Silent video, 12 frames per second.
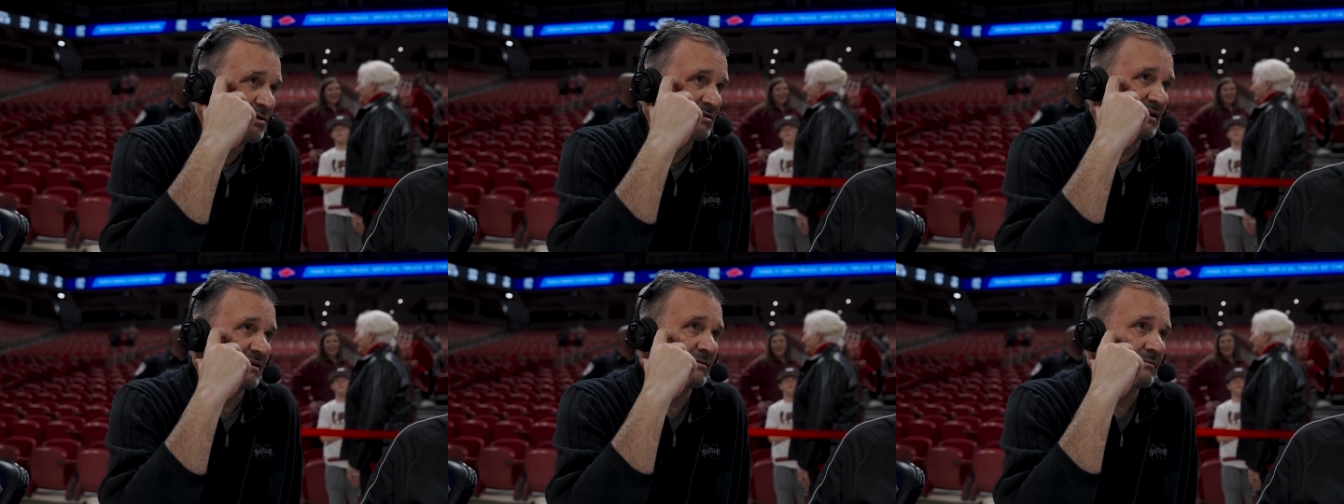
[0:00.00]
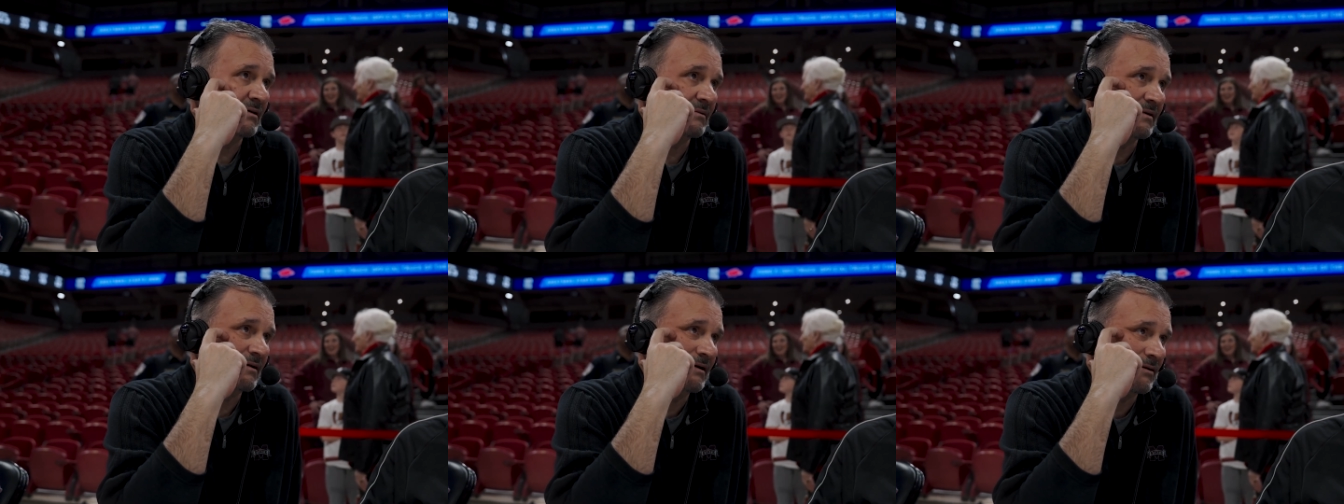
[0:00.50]
Usually they'll
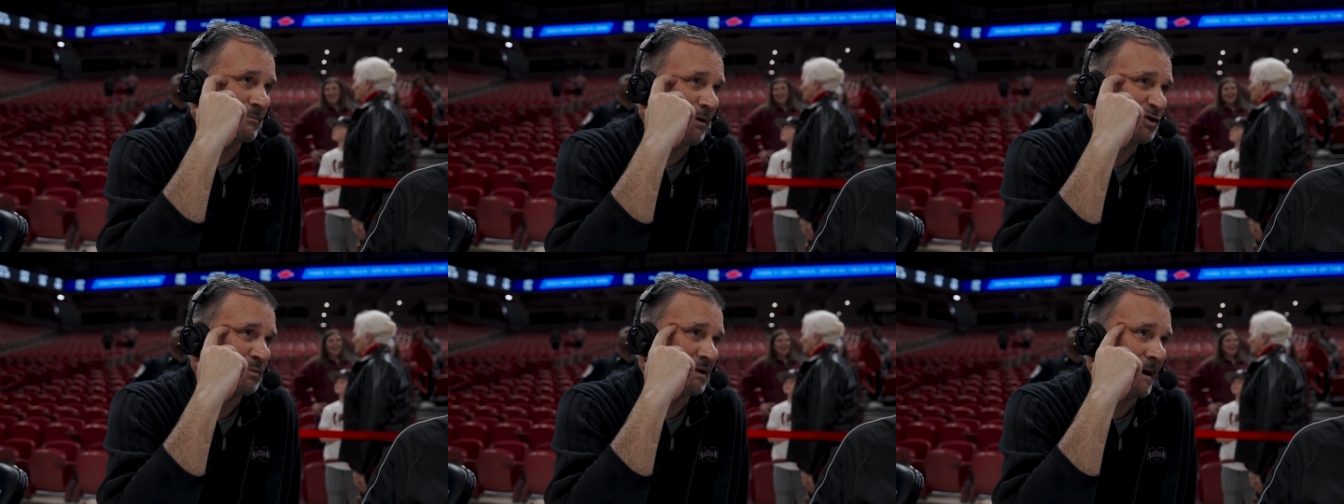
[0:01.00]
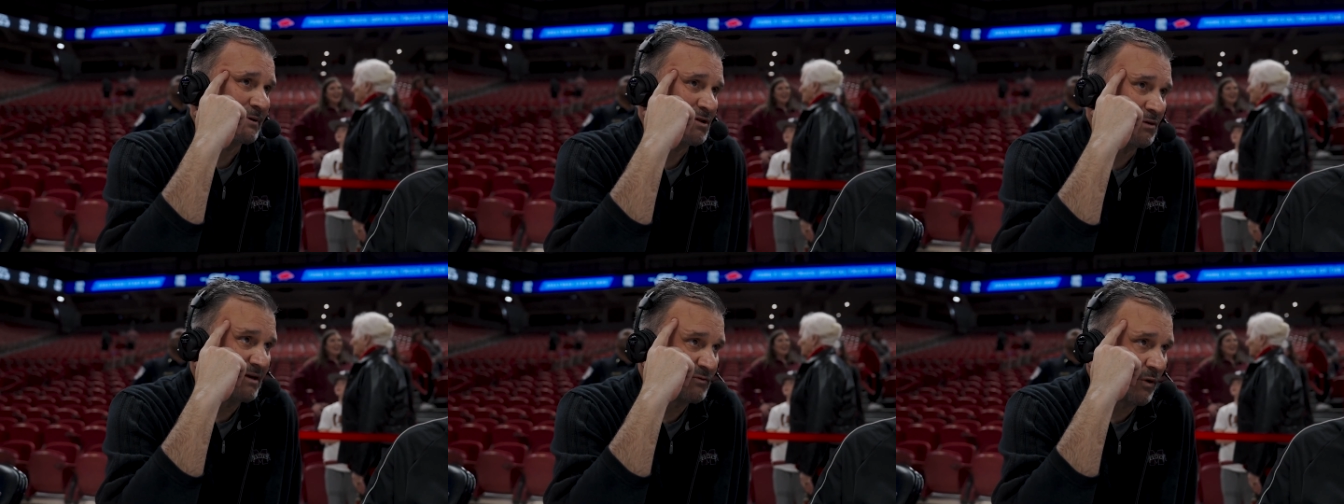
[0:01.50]
you know multiple
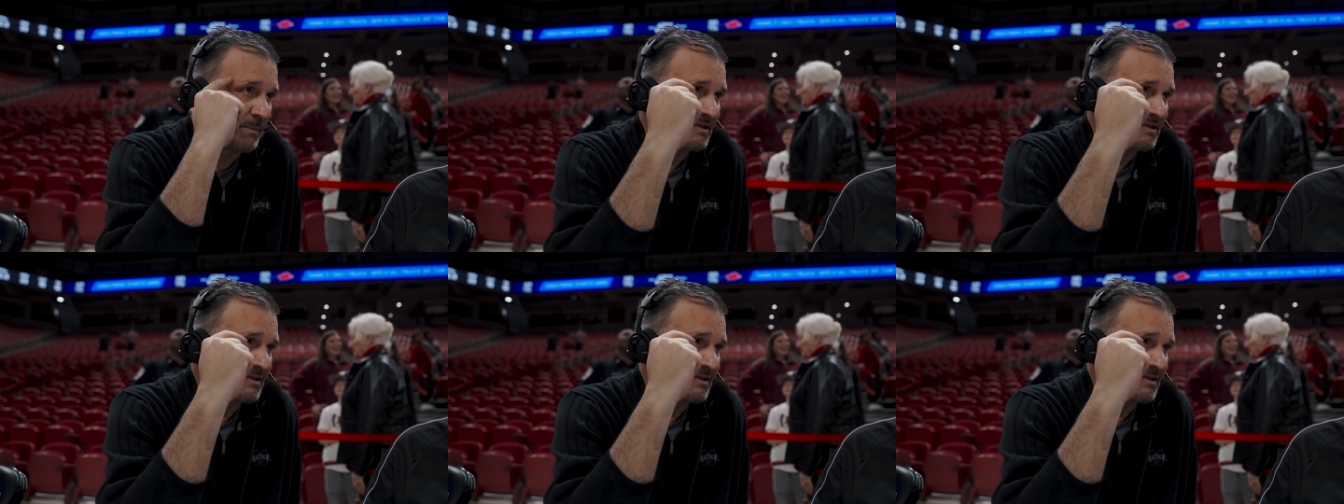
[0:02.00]
opportunities will